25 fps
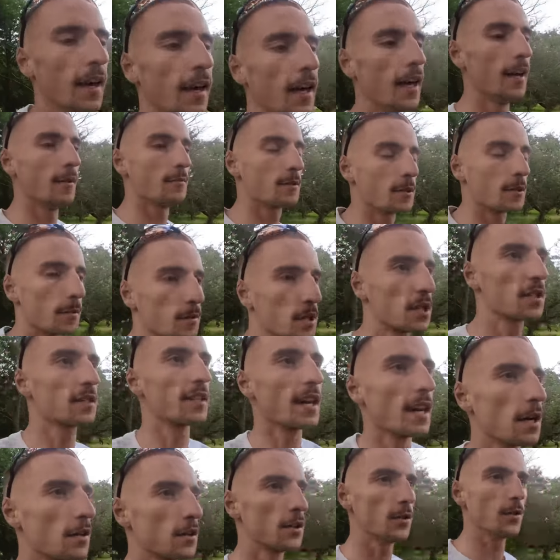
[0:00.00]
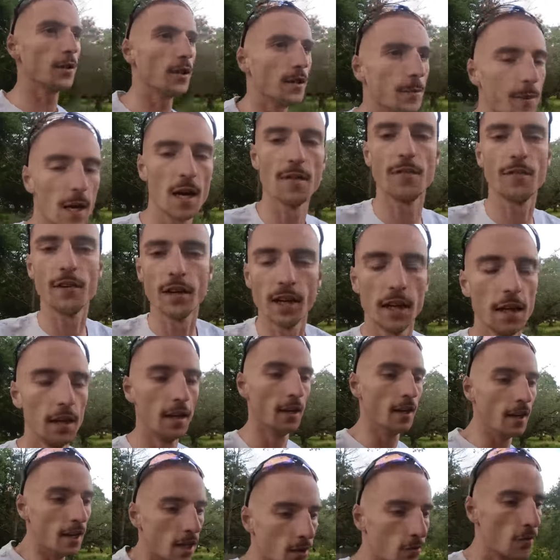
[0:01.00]
So I'm just out doing a bit of a
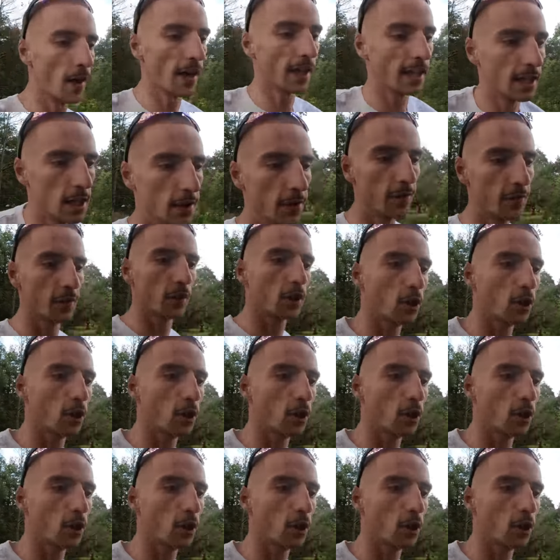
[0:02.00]
recce of